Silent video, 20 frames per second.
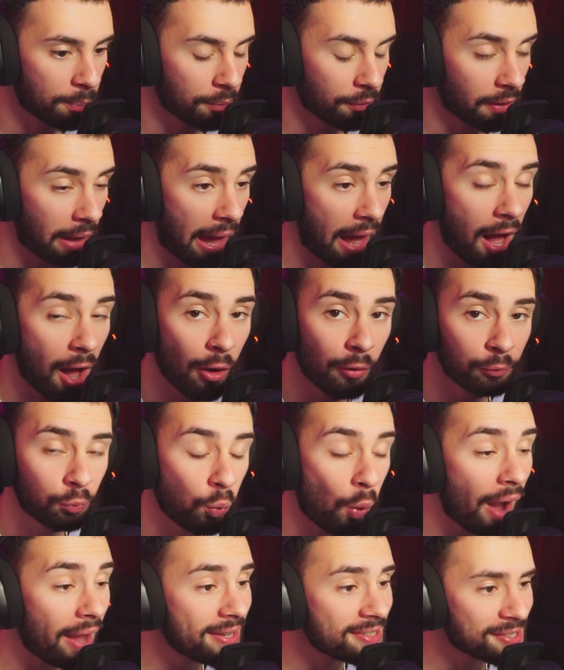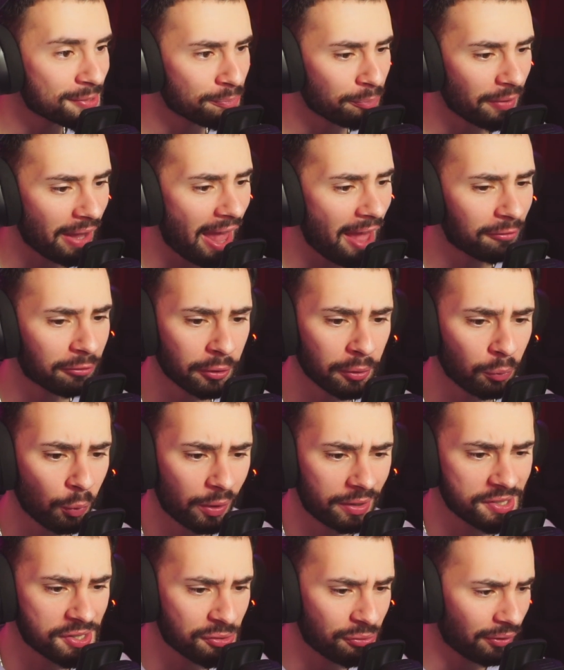How? Why is
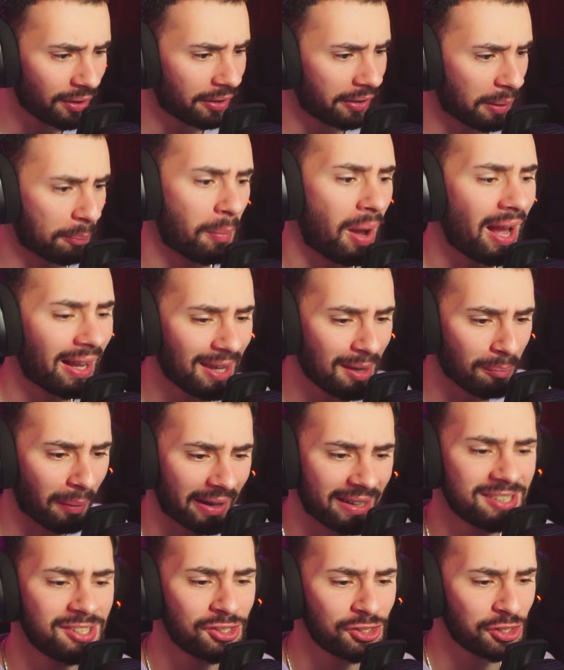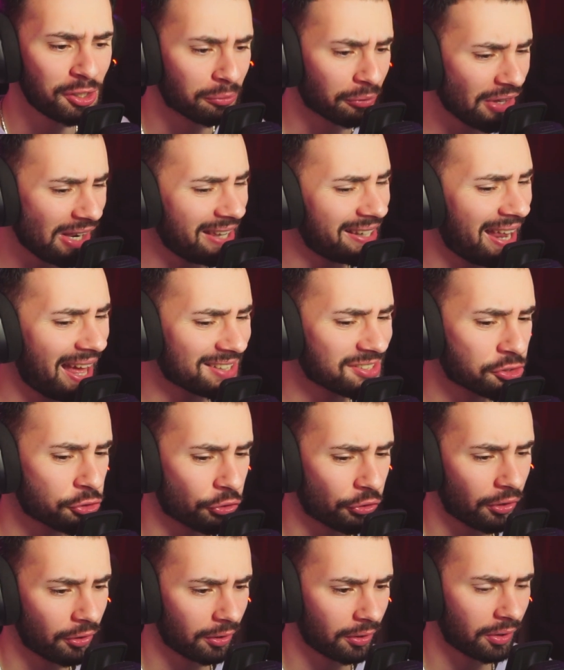everyone is fearing Makima? Is she really that
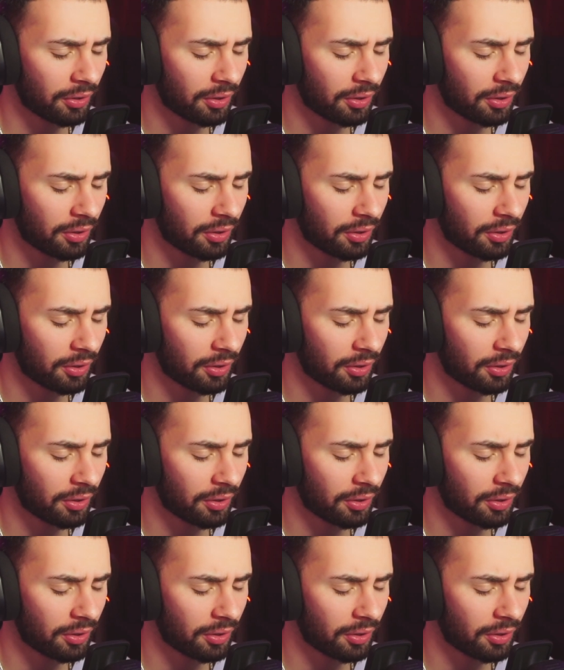strong?